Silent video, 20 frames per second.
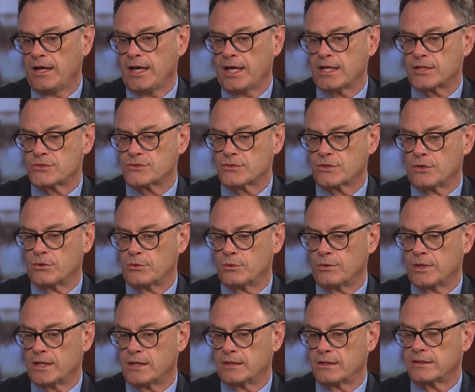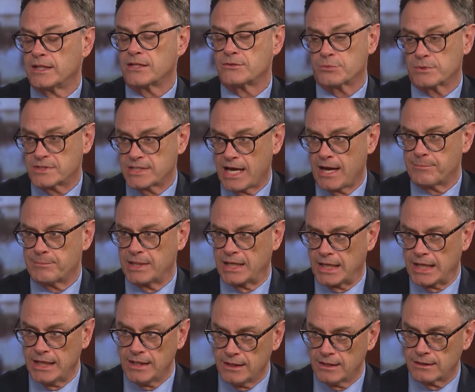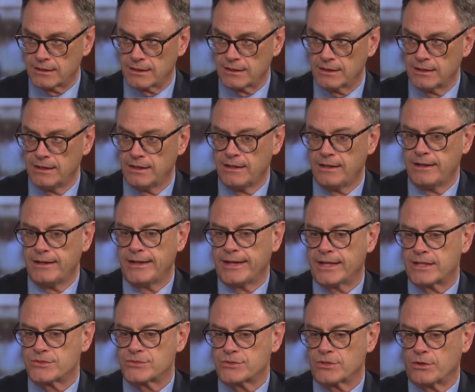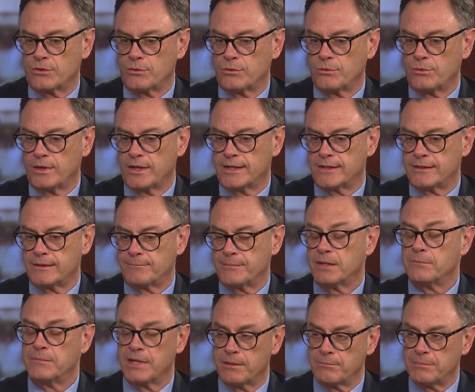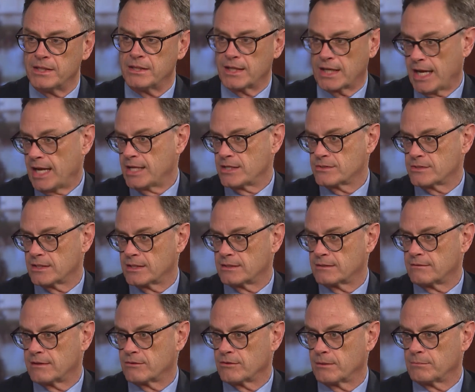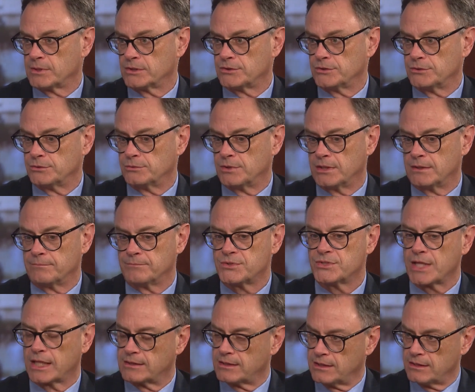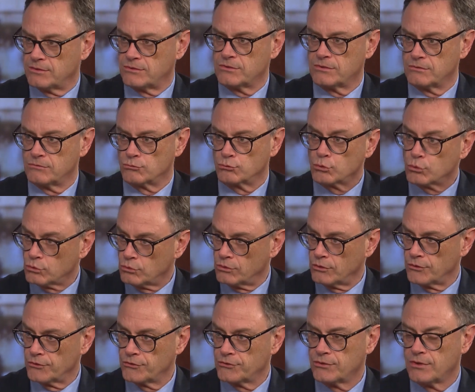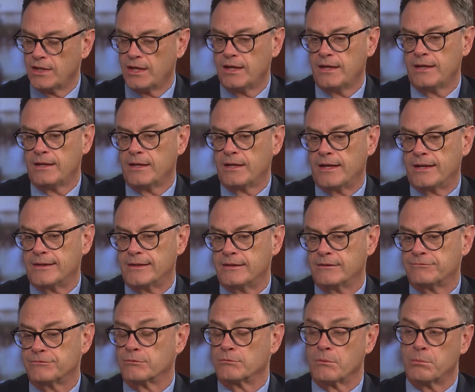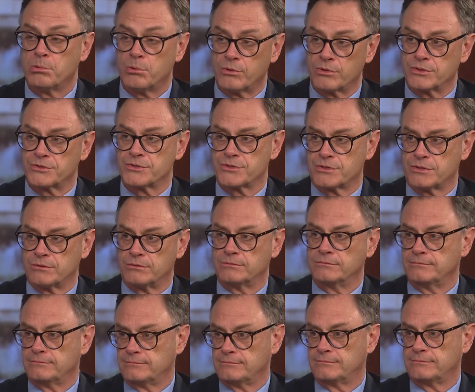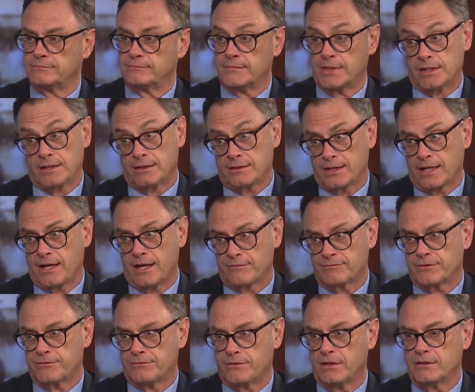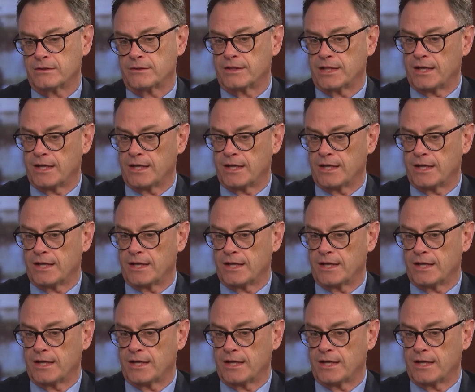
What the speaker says: And so that's what's happening here. And so it may be the case that they're able to set these rules for reporters to that they have to follow.